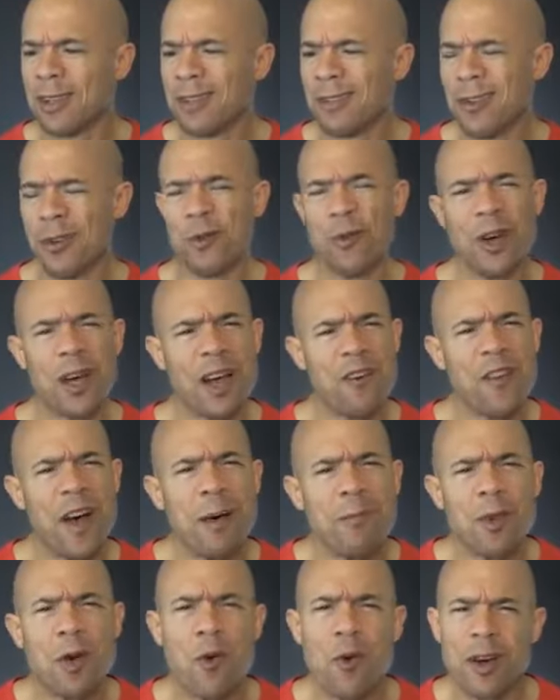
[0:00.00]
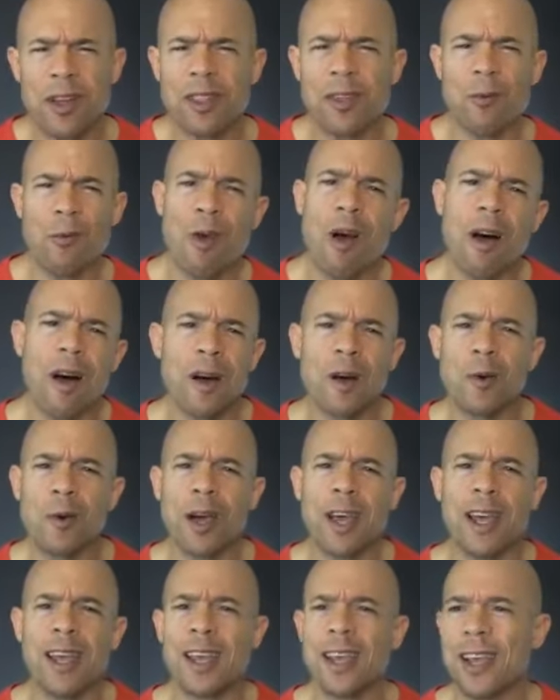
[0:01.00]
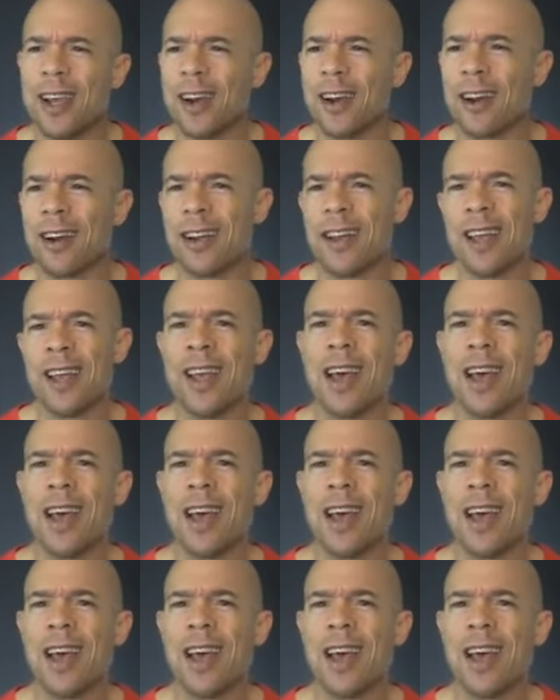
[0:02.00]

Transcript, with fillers: well, if I'm going the wrong way here,